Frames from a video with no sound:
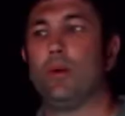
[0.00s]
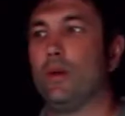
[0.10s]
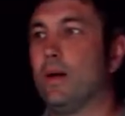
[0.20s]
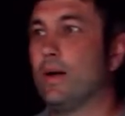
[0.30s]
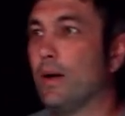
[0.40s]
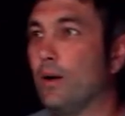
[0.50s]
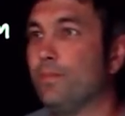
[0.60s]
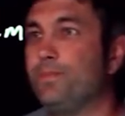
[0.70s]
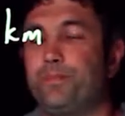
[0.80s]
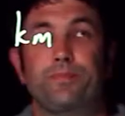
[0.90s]
but there you go.
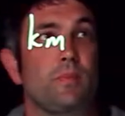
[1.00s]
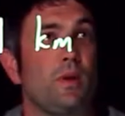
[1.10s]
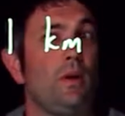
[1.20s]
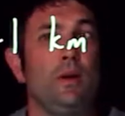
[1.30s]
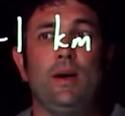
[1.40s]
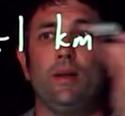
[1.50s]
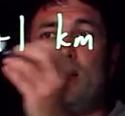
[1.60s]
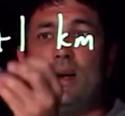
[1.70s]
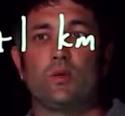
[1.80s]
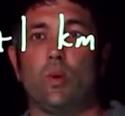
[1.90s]
Now the next